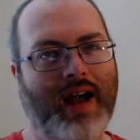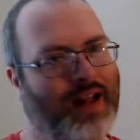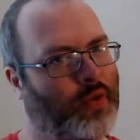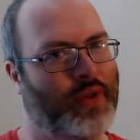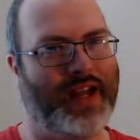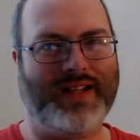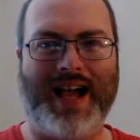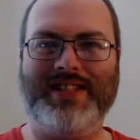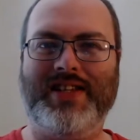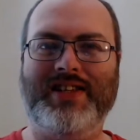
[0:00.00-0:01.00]
Hello there,
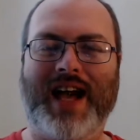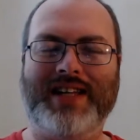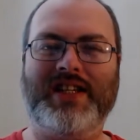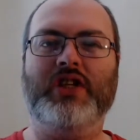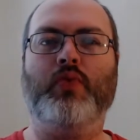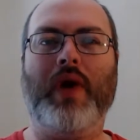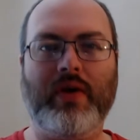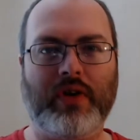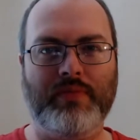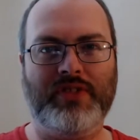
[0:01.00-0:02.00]
lads and lassies.
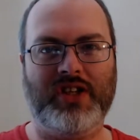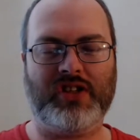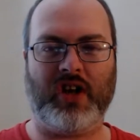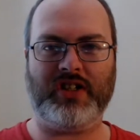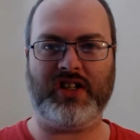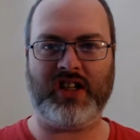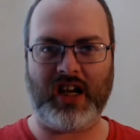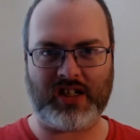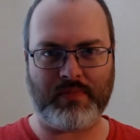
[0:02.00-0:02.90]
Welcome to Scottish Geeks.